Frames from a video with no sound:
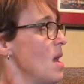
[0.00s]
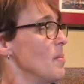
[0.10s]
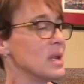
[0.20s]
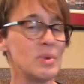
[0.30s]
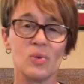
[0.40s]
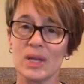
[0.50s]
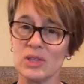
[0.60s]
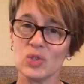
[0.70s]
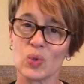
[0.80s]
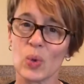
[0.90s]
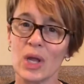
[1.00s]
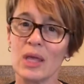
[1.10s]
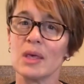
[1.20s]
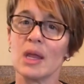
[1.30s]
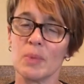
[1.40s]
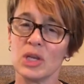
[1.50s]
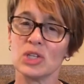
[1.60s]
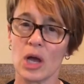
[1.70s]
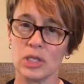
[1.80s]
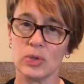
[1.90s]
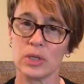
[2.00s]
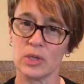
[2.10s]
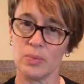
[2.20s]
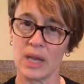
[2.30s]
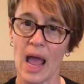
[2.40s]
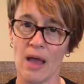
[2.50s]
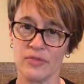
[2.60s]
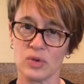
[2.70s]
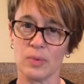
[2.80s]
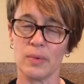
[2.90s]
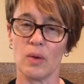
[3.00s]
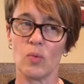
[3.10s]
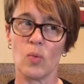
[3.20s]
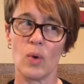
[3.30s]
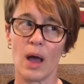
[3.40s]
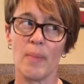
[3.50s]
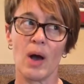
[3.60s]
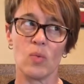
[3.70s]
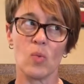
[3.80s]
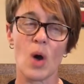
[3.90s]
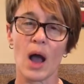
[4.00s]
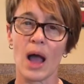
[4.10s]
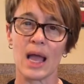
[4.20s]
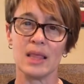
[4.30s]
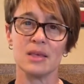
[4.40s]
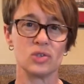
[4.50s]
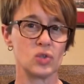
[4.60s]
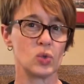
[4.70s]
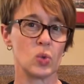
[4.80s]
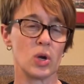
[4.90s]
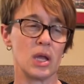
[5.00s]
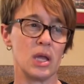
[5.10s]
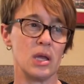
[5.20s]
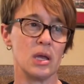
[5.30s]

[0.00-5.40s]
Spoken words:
But I'm going to read the story, and then I'm going to talk to you a little bit after about why this story